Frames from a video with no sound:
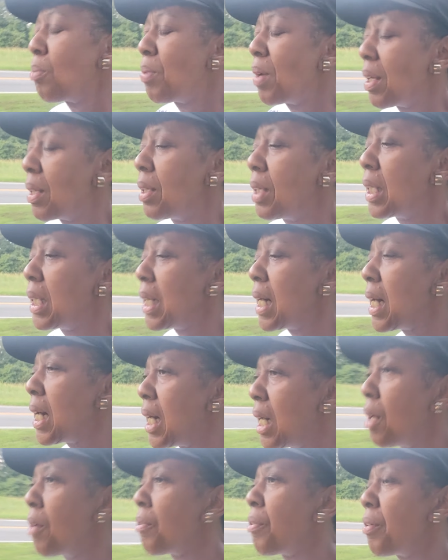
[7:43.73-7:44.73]
But
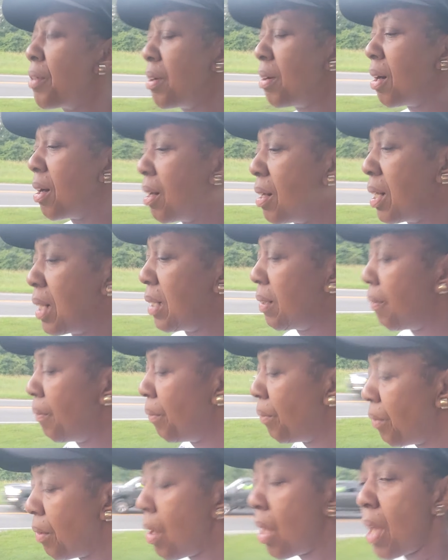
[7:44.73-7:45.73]
love huh,
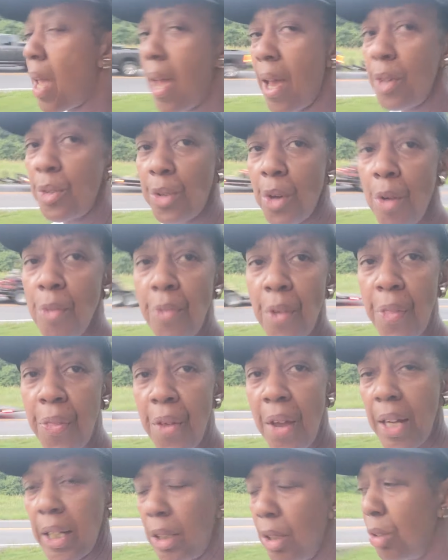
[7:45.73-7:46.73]
has
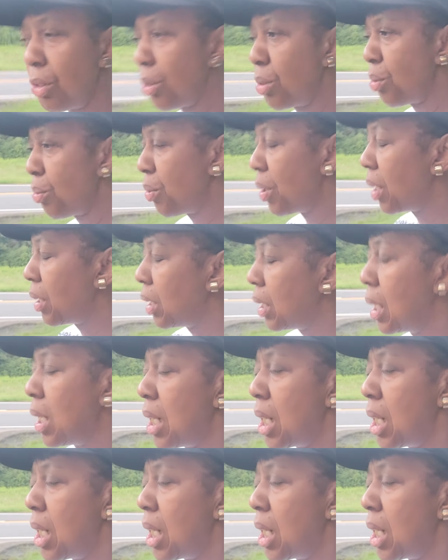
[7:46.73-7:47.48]
everything to do with it.